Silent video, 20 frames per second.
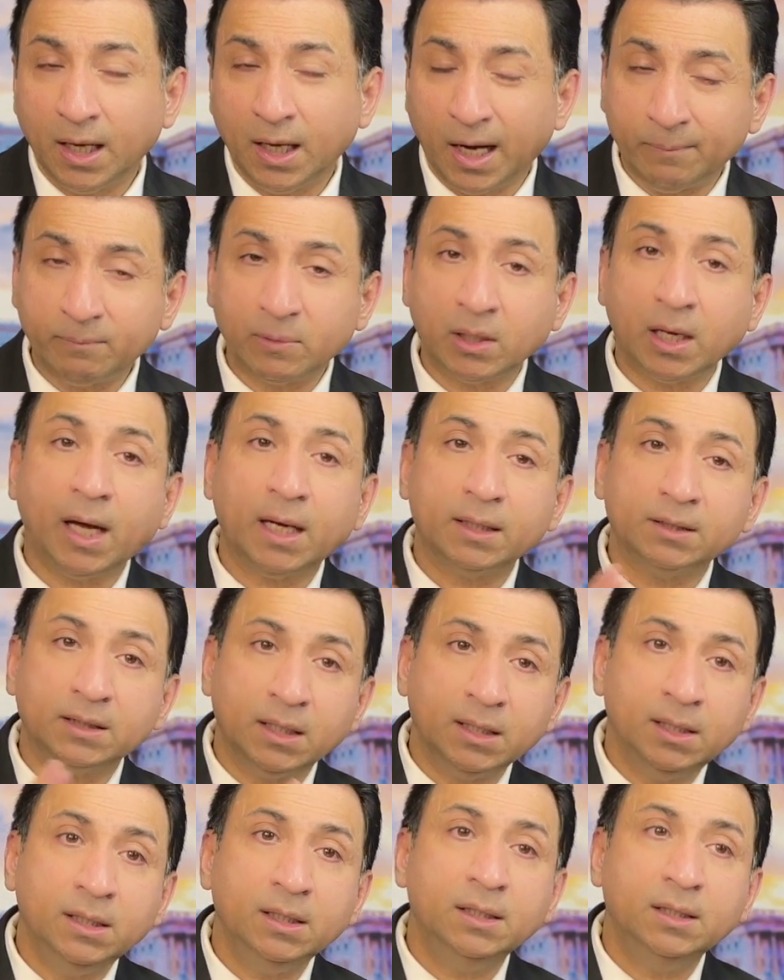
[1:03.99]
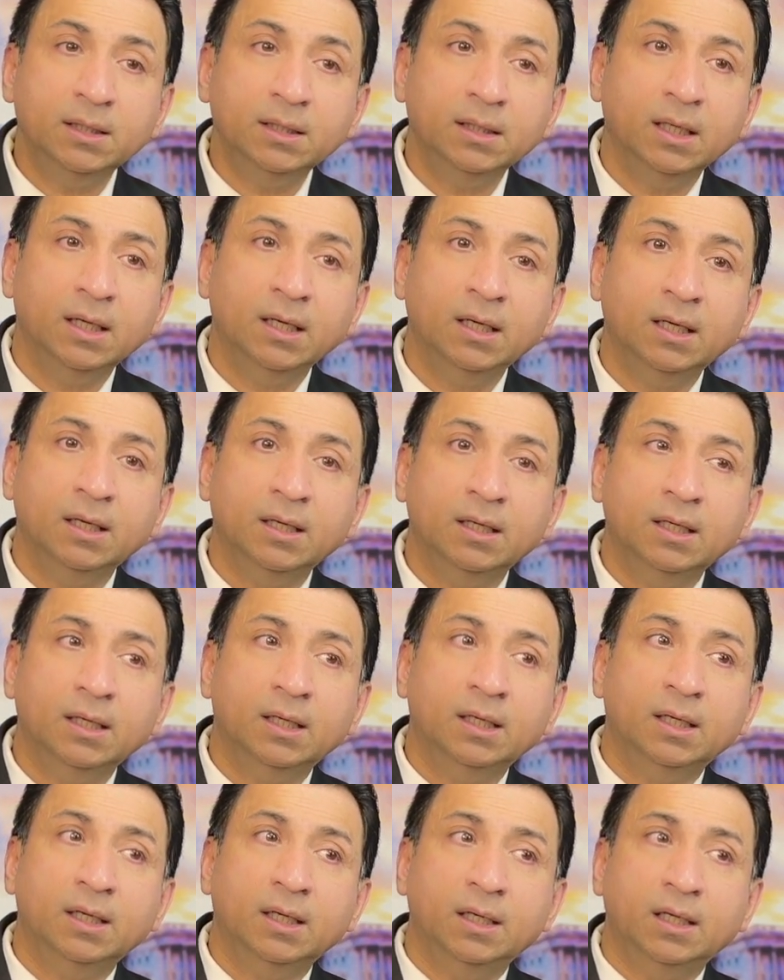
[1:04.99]
I'm glad that he
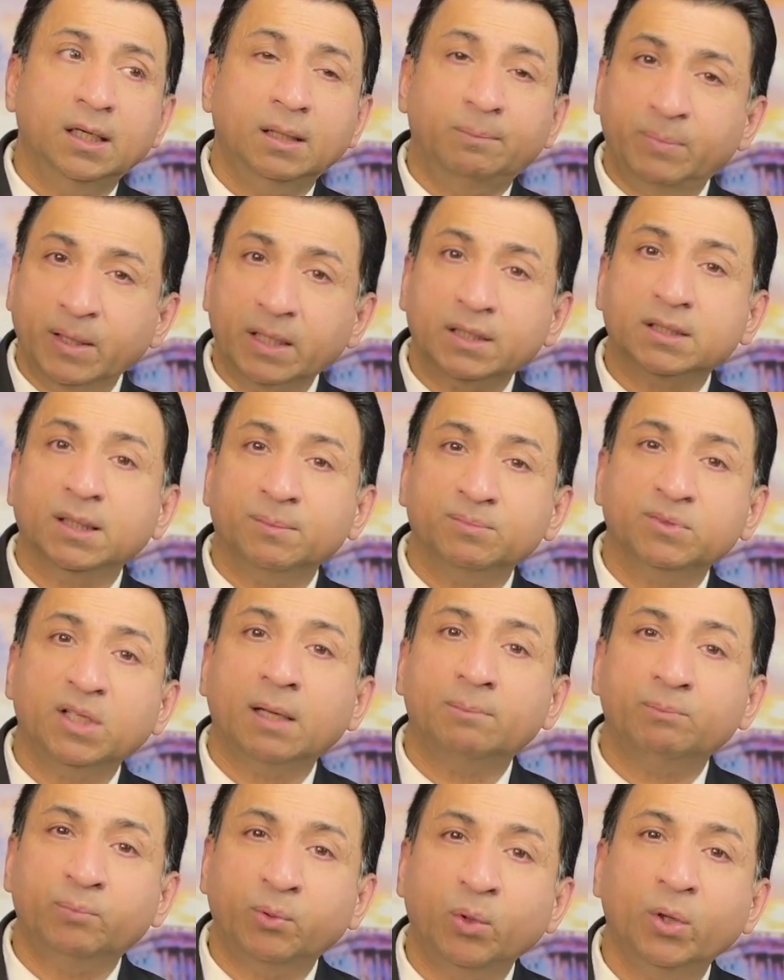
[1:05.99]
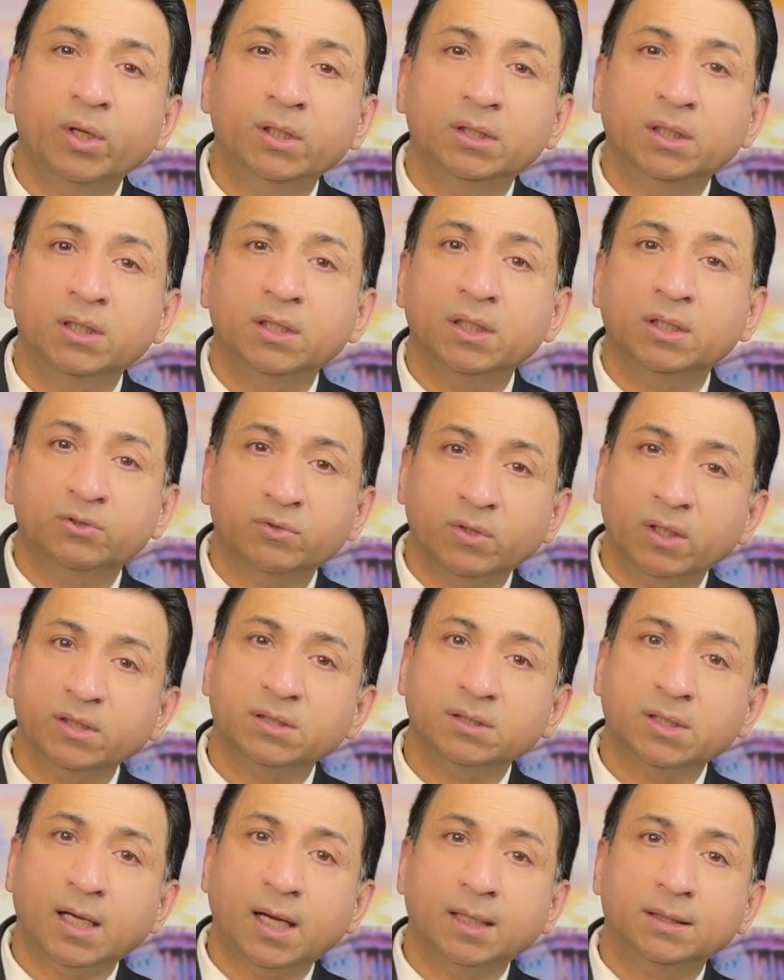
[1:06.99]
picked up that point and he
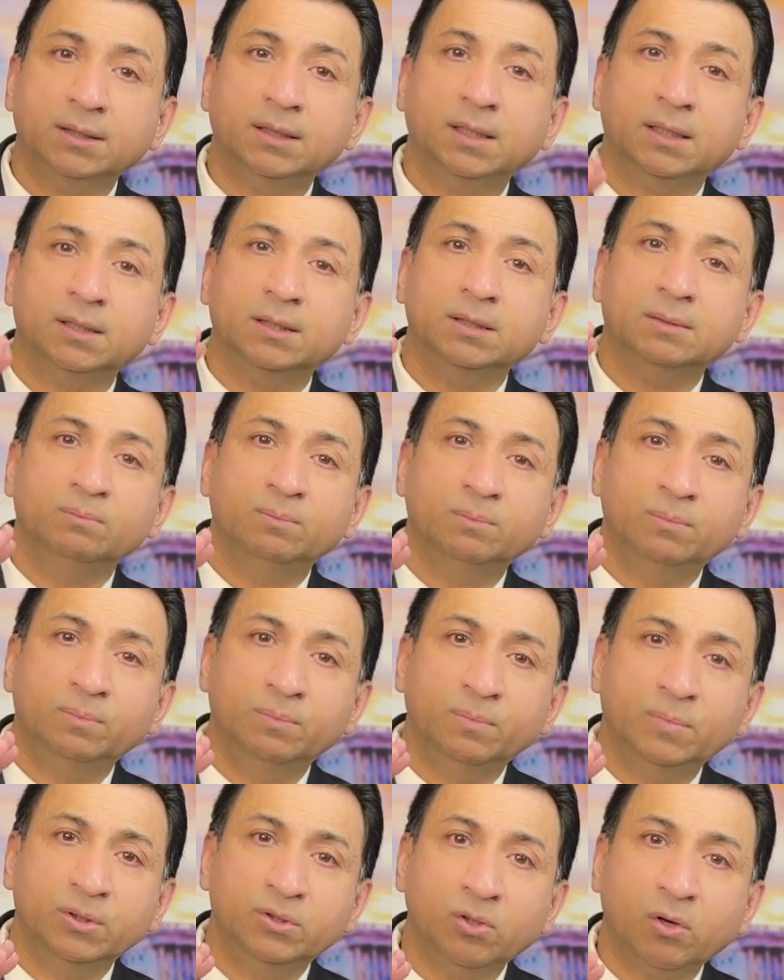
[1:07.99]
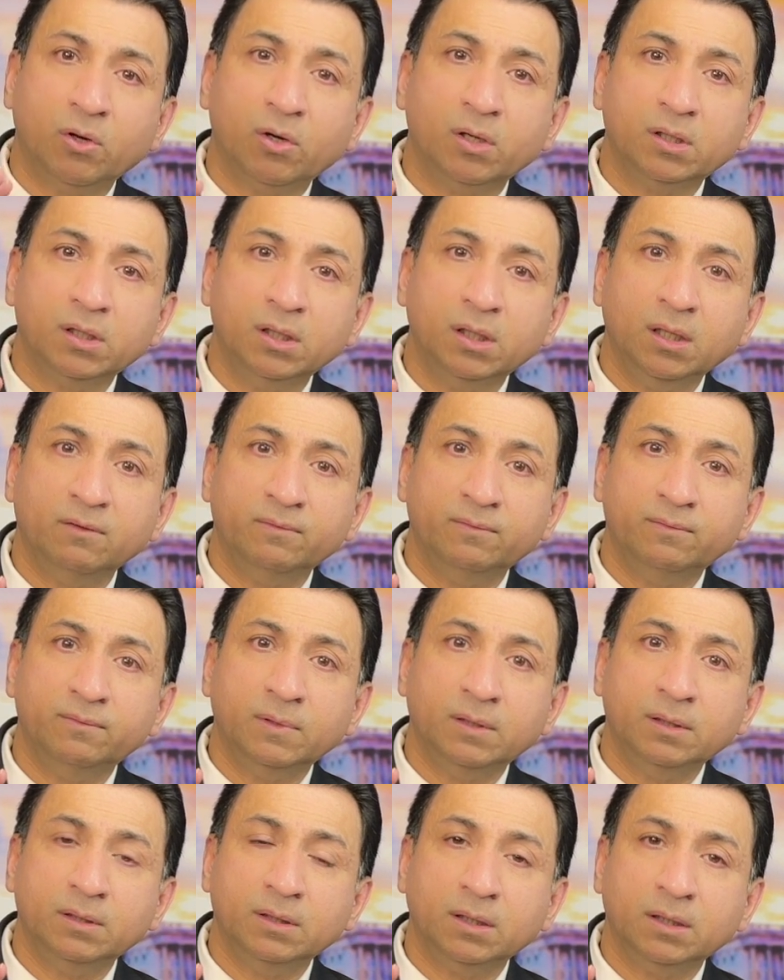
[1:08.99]
addressed that majority of
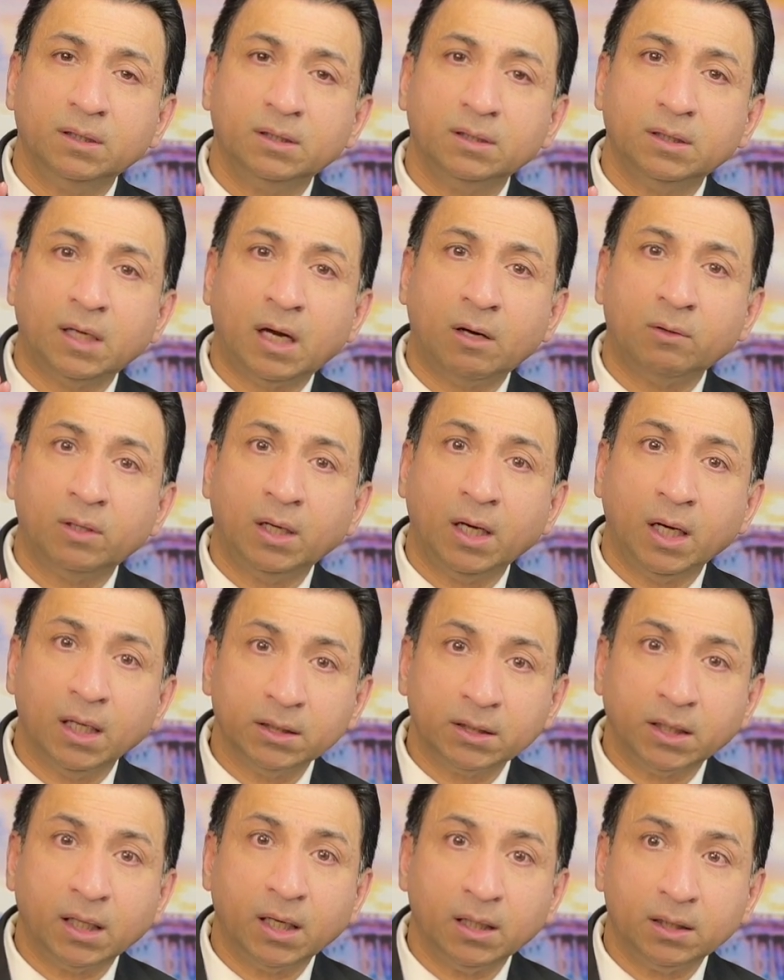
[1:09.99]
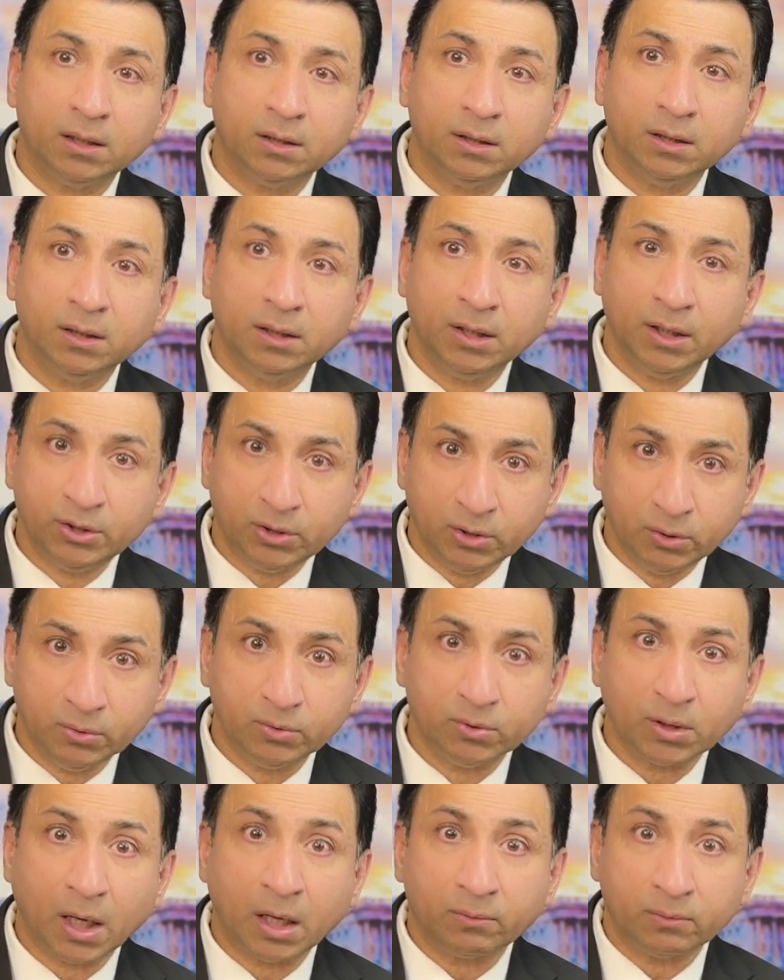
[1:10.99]
our healthcare
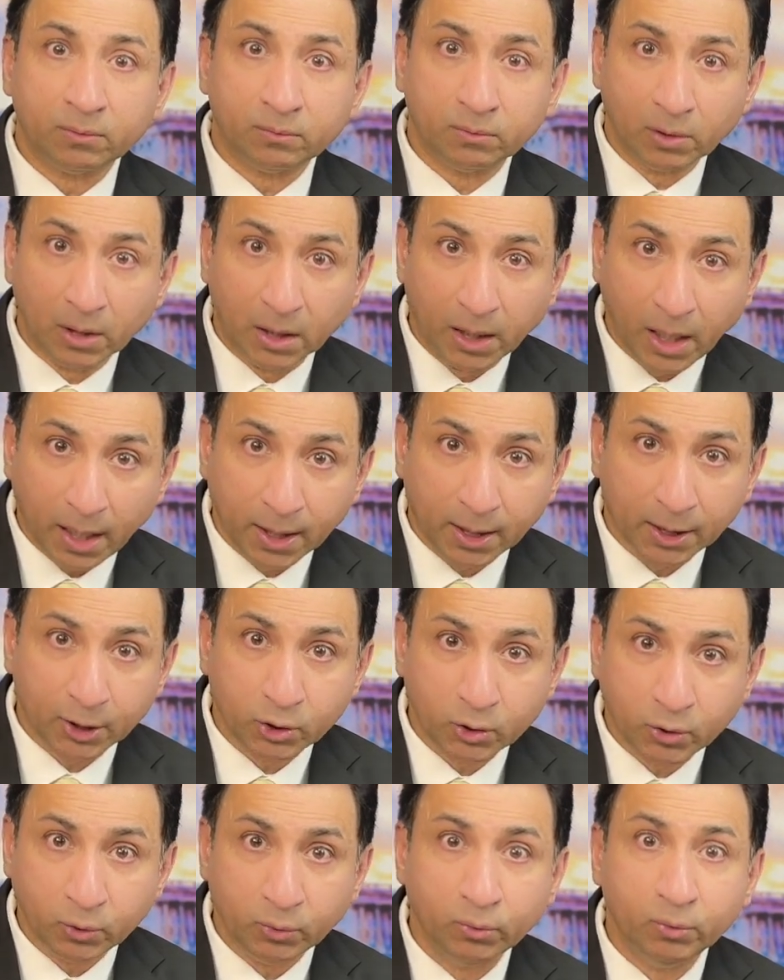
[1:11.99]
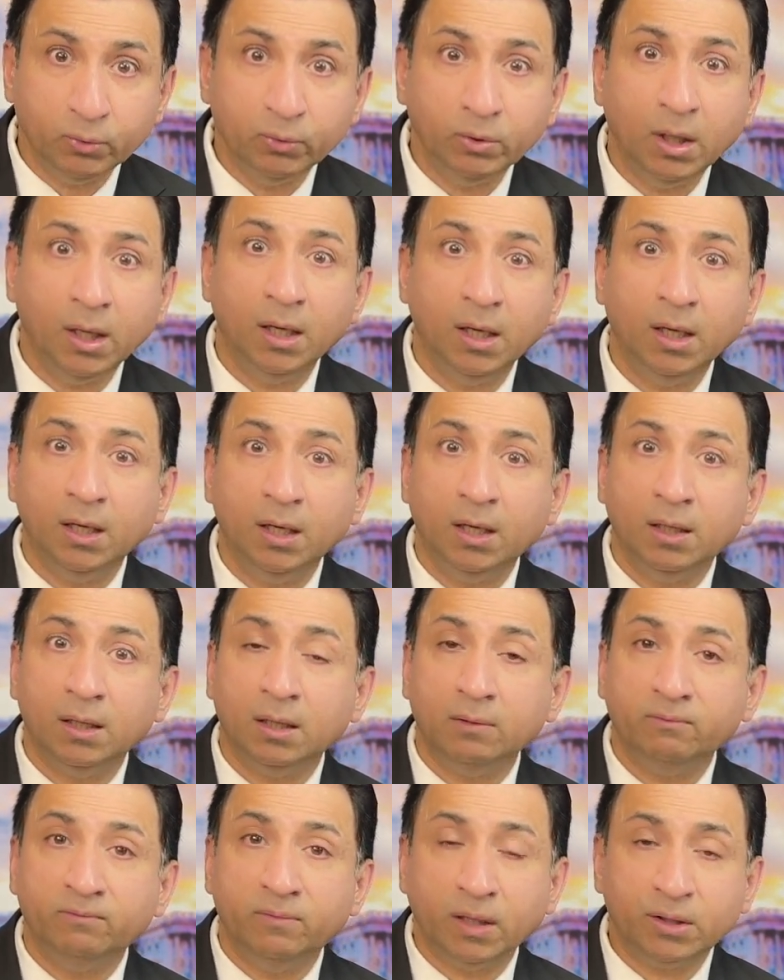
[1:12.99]
issues are related to
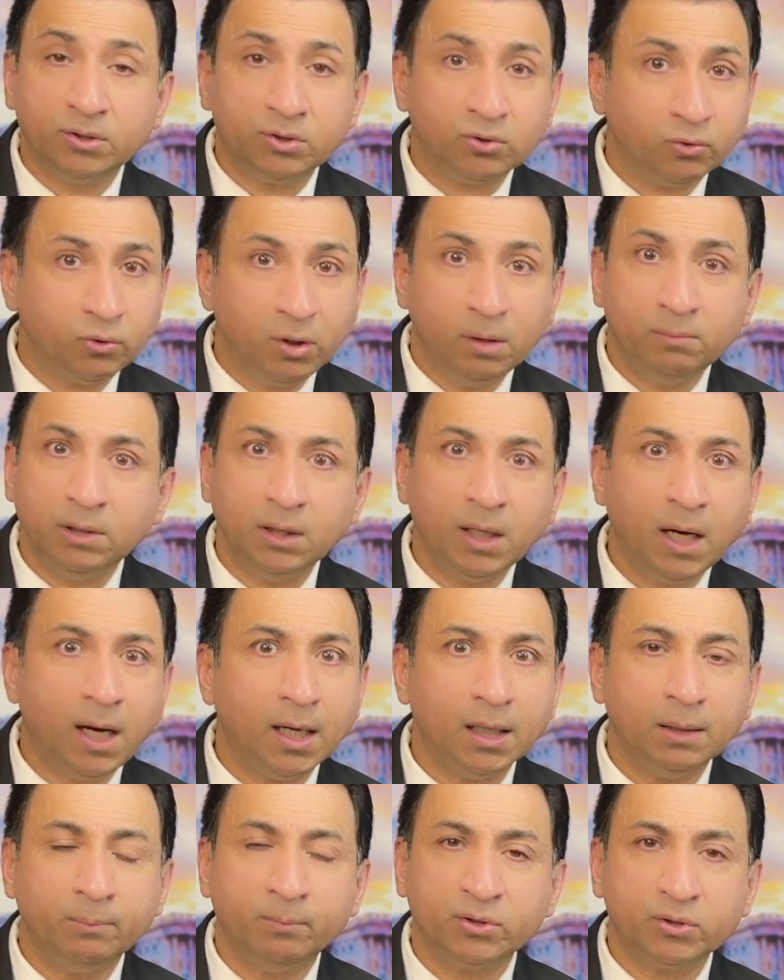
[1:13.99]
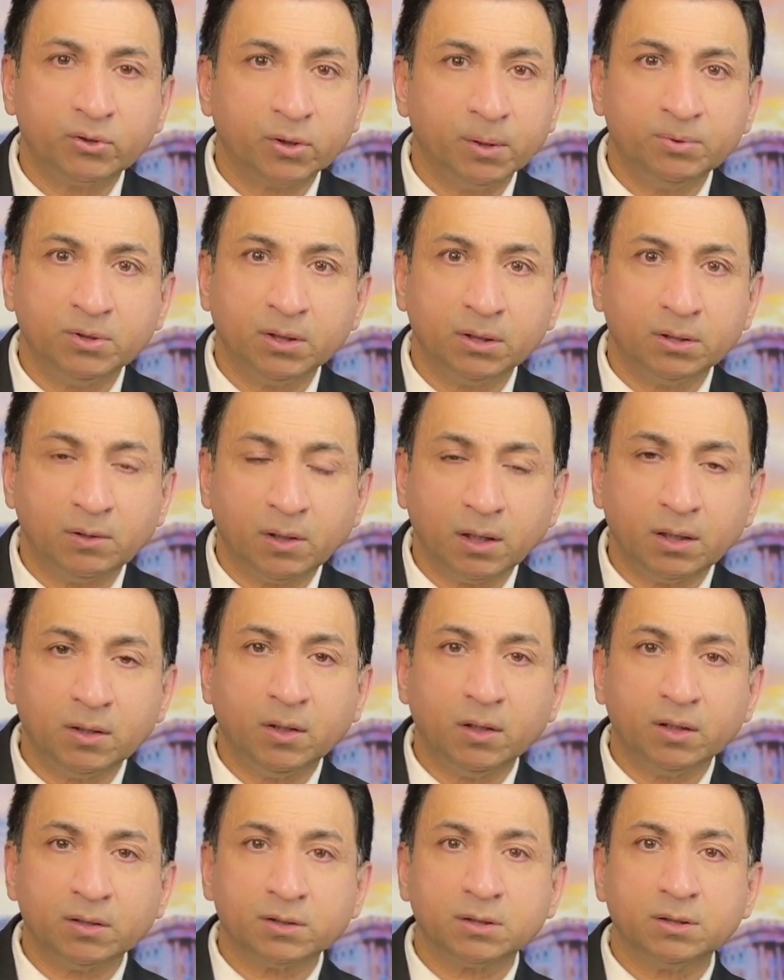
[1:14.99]
extremely high prescription drug
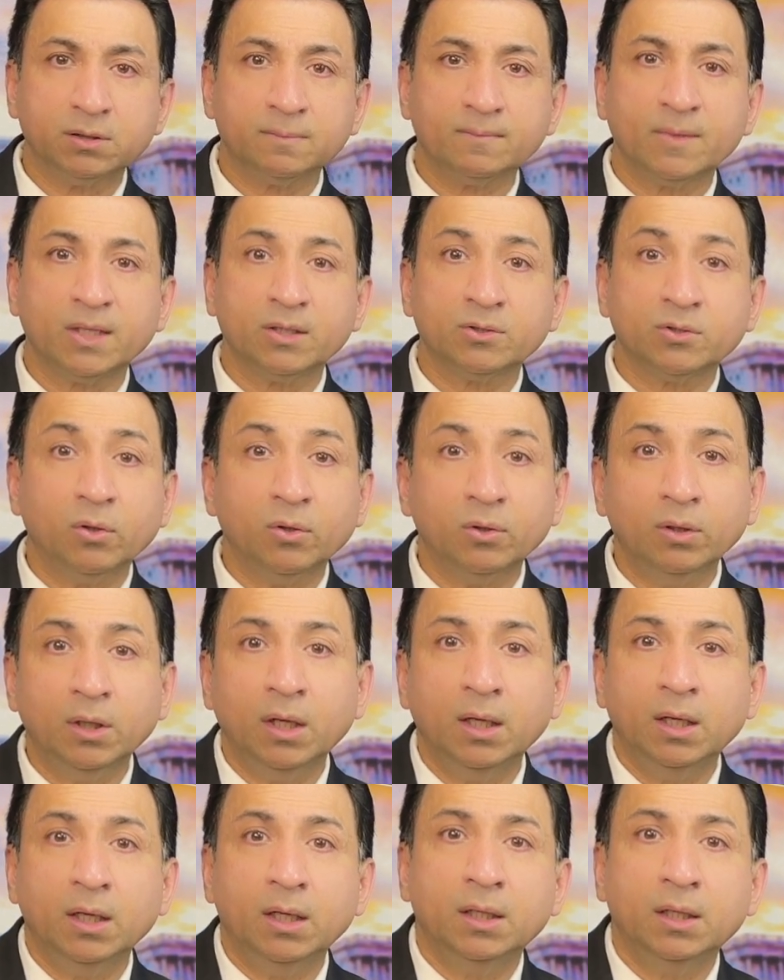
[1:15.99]
cost. So